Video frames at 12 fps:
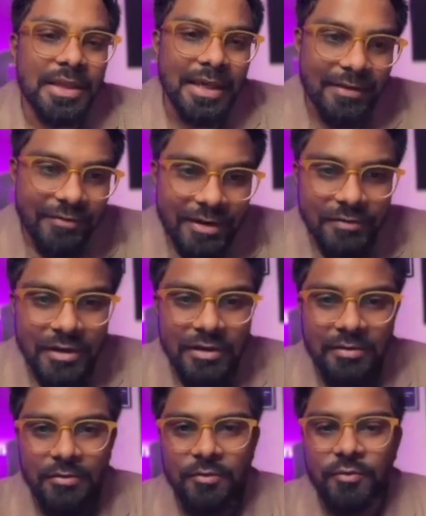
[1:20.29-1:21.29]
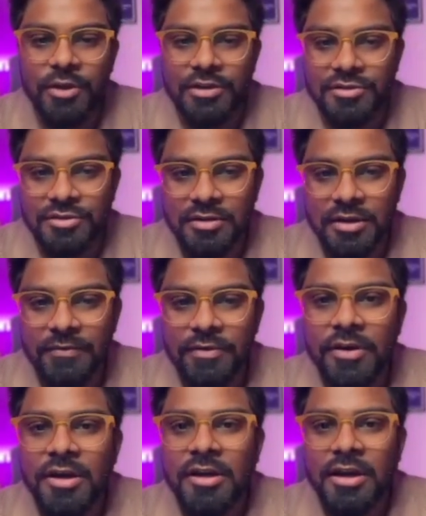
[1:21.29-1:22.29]
even which, if
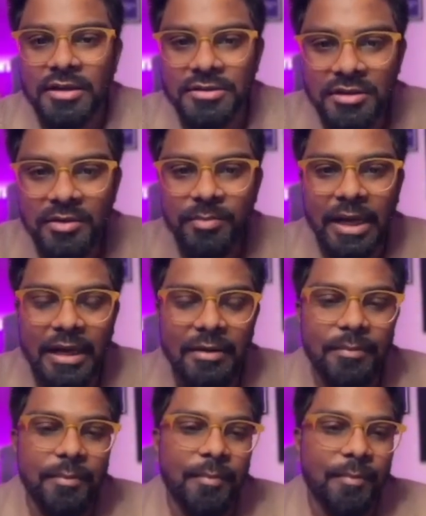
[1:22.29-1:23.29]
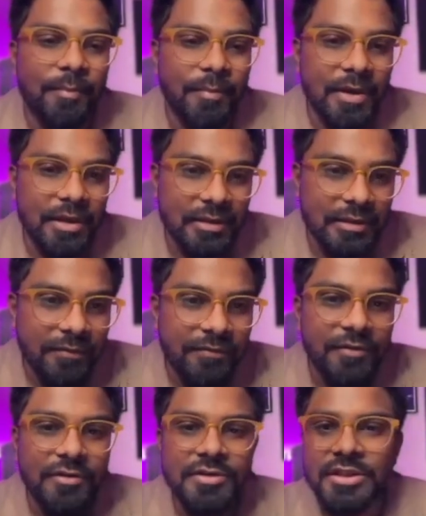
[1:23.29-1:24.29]
you are a luxury brand, the
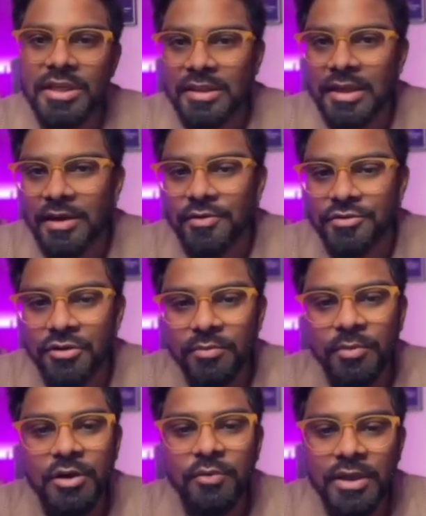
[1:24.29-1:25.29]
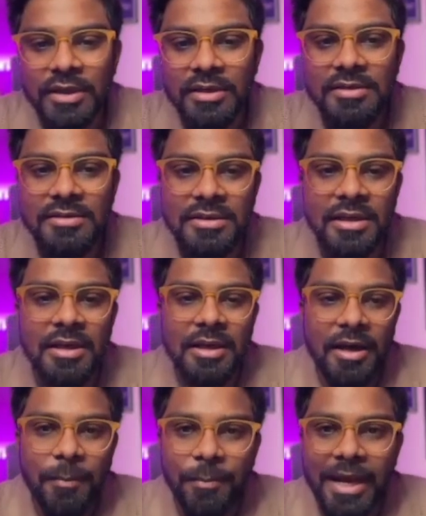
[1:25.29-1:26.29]
first thing that you should be doing is
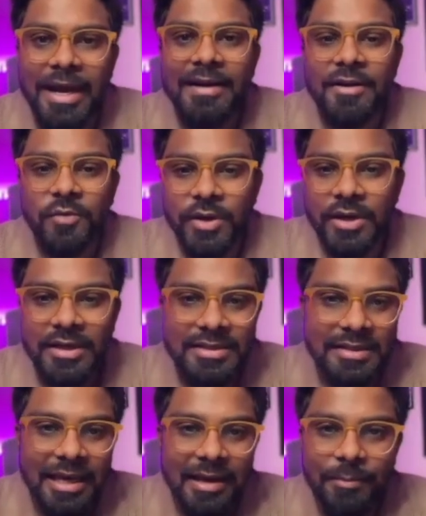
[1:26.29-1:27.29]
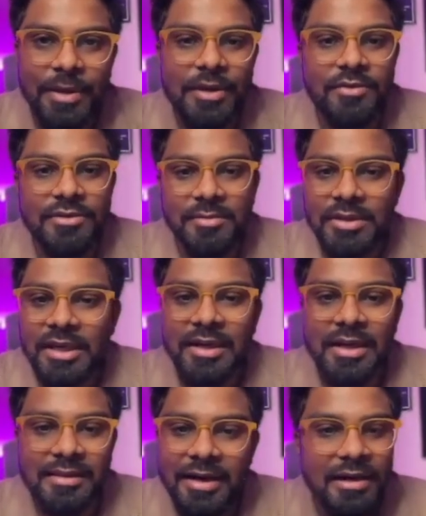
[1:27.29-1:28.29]
a brand awareness campaign or something
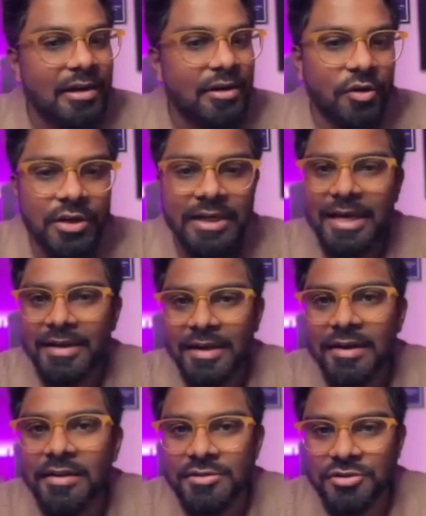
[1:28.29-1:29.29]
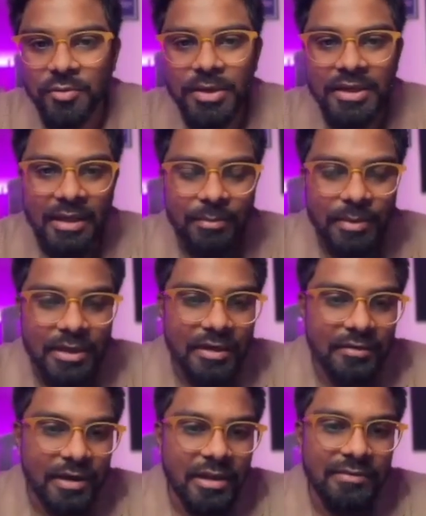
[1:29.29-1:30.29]
like that, and not directly a shopping campaign
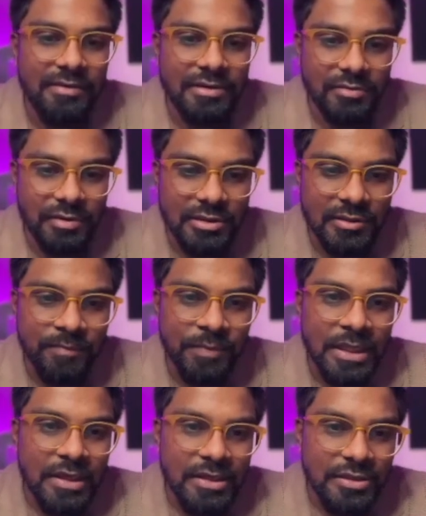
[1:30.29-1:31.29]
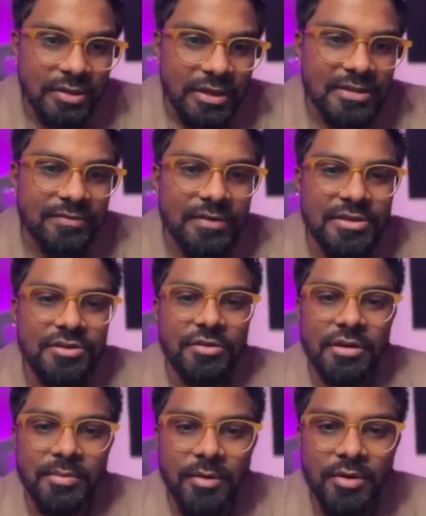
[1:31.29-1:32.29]
any which ways. So let's first
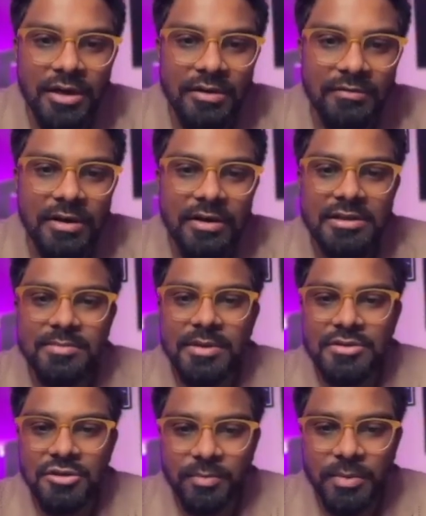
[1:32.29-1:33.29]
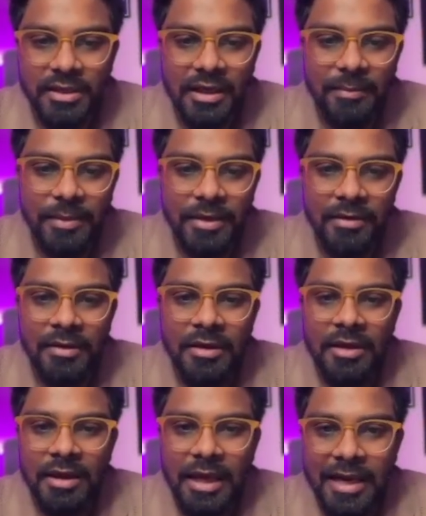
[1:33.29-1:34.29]
talk about Advantage Plus shopping campaign.
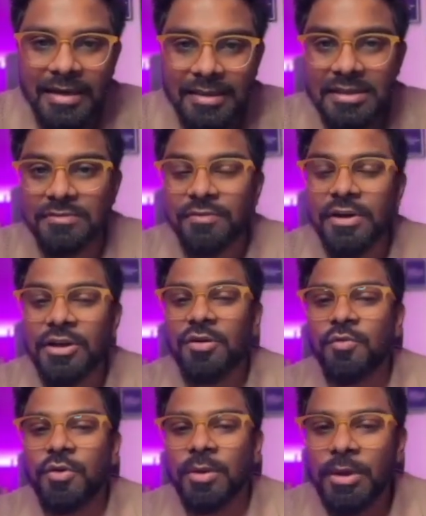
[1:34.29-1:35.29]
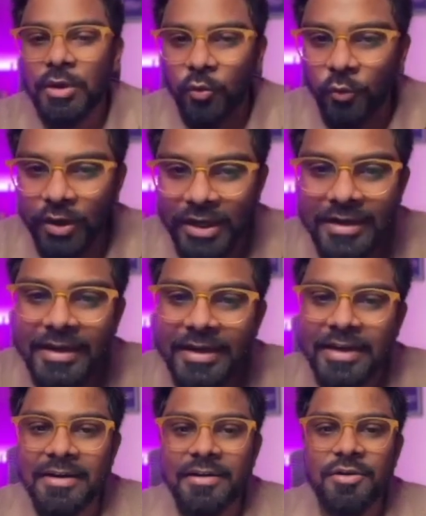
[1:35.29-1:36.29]
And this video will be only
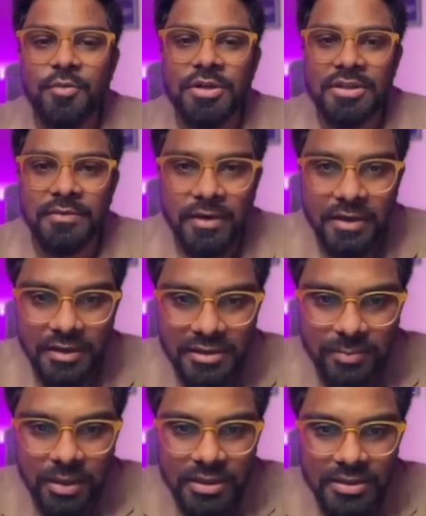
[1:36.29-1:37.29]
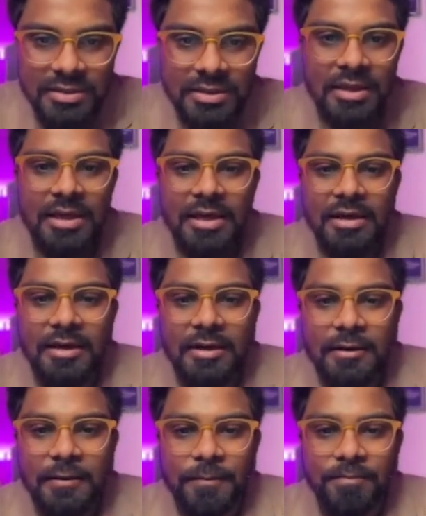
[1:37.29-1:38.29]
dedicated towards Advantage Plus.
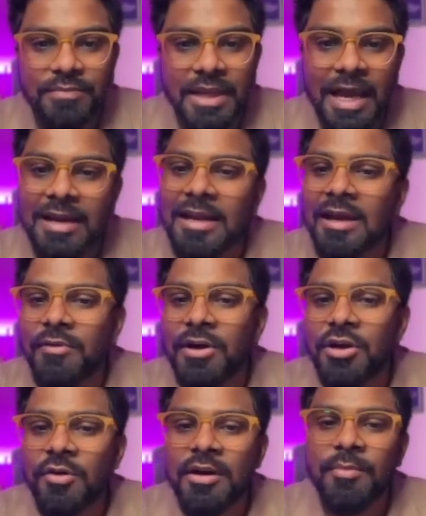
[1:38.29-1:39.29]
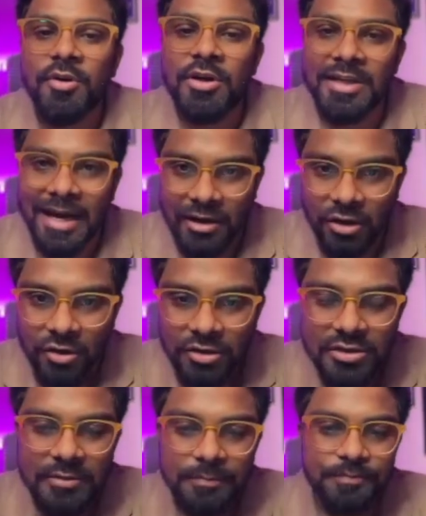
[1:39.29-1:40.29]
And I will talk about
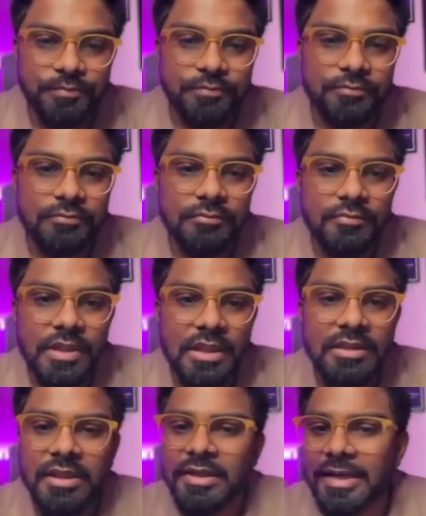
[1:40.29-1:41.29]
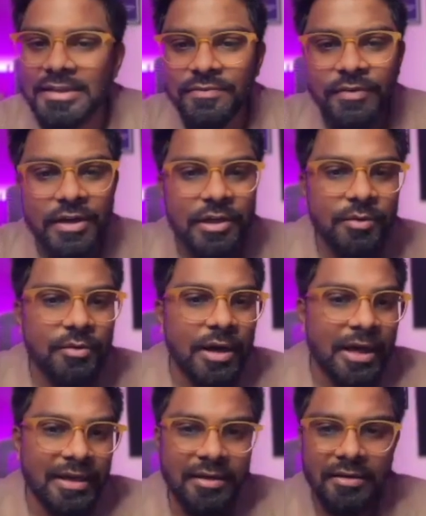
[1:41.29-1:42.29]
catalogs. The next video
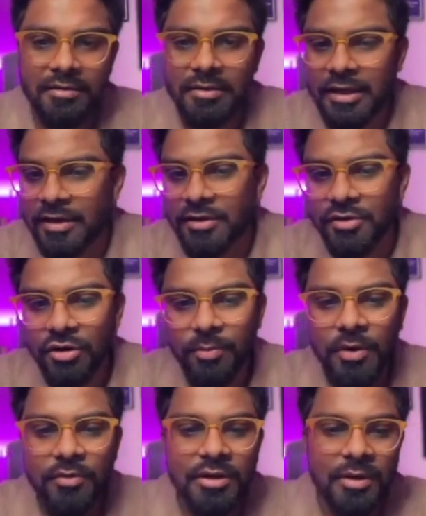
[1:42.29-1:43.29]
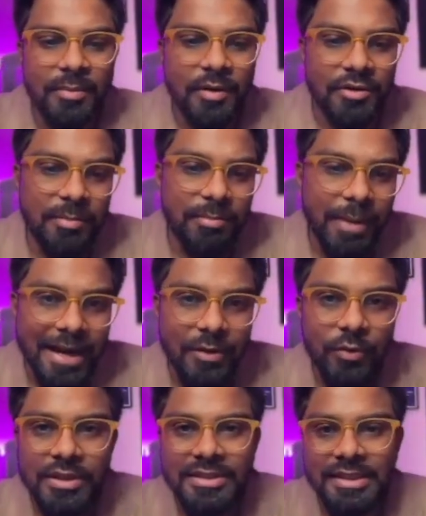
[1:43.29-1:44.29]
I can drop out about a
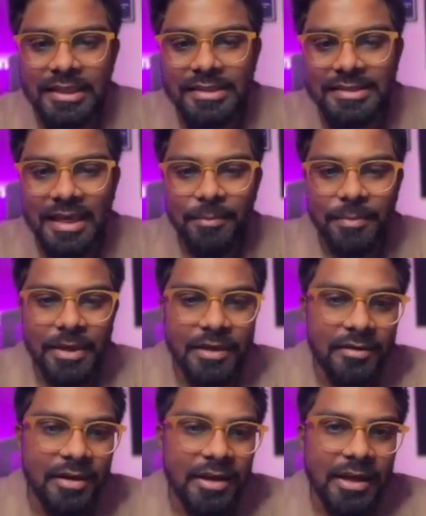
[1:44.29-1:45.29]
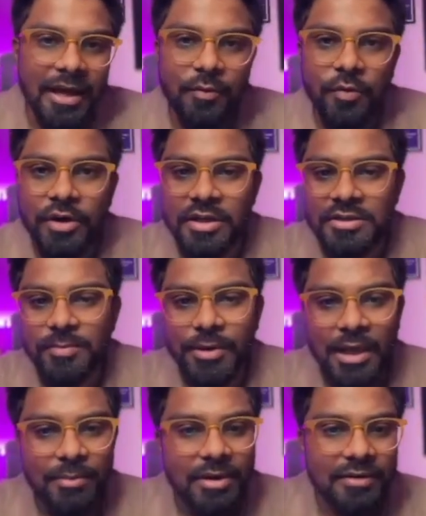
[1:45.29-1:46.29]
manual sales campaign and what is the
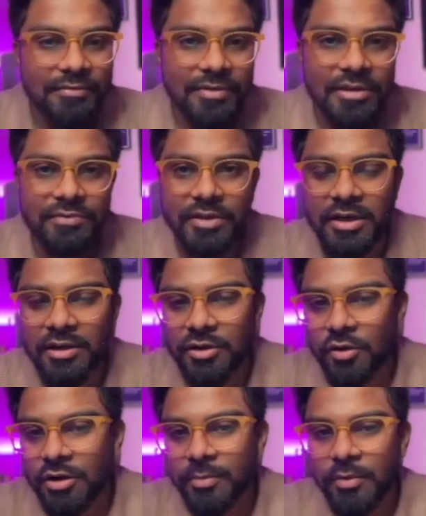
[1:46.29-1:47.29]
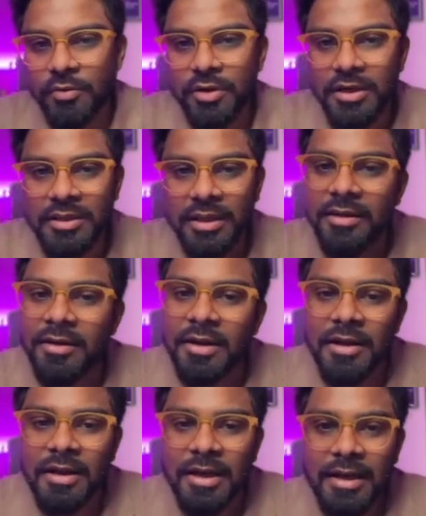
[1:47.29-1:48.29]
primary difference. We can talk about it there.
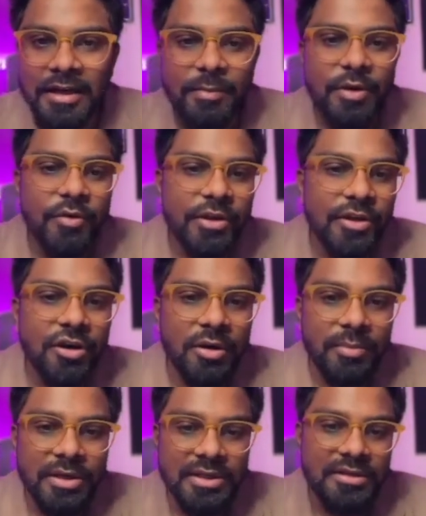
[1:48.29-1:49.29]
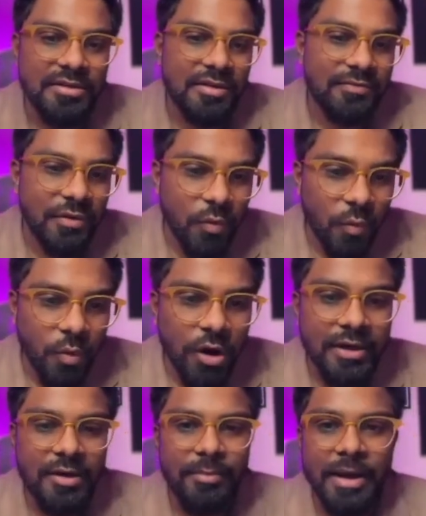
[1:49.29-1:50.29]
Let me know in the comment section if you
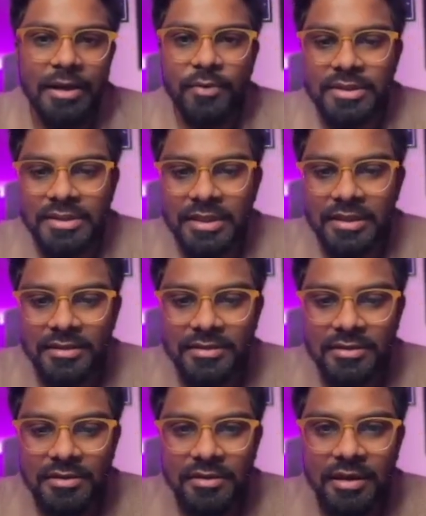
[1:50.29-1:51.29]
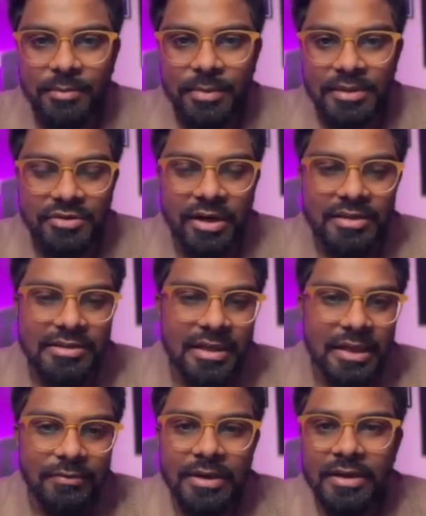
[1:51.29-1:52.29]
want a manual sales campaign strategy,
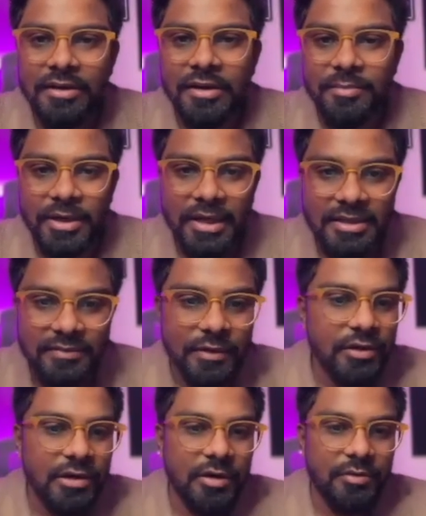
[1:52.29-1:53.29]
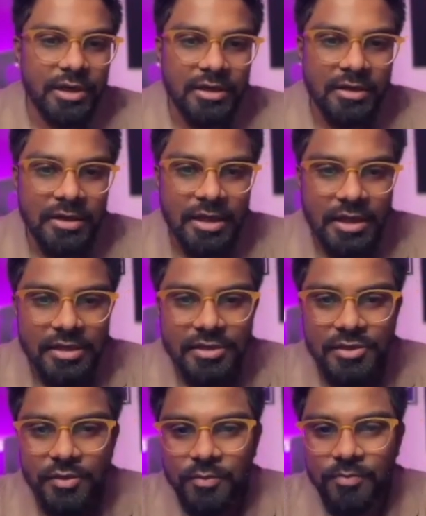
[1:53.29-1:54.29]
and I will create my next video around it.
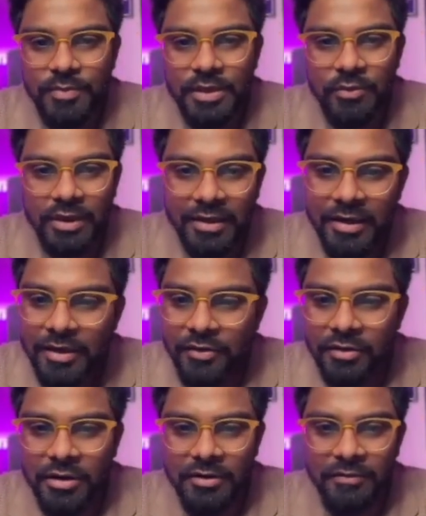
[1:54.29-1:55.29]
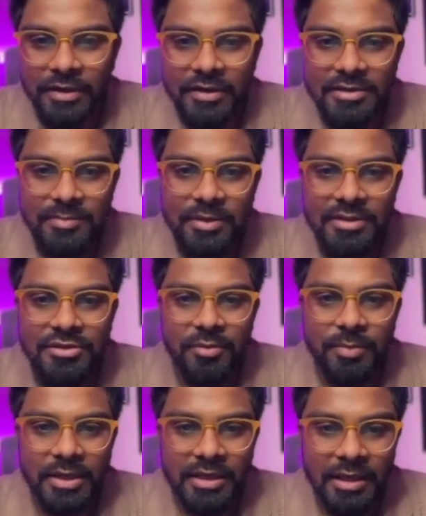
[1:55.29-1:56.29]
So you will click on Advantage Plus
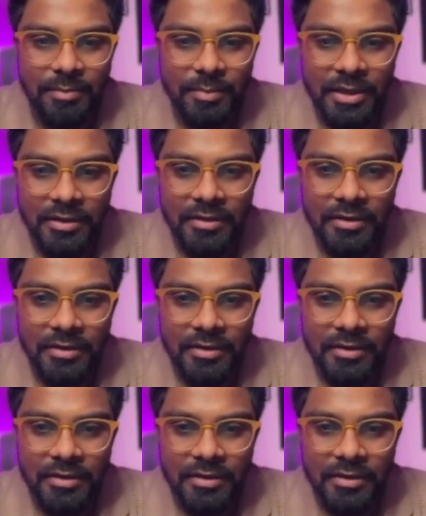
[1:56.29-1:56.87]
shopping campaign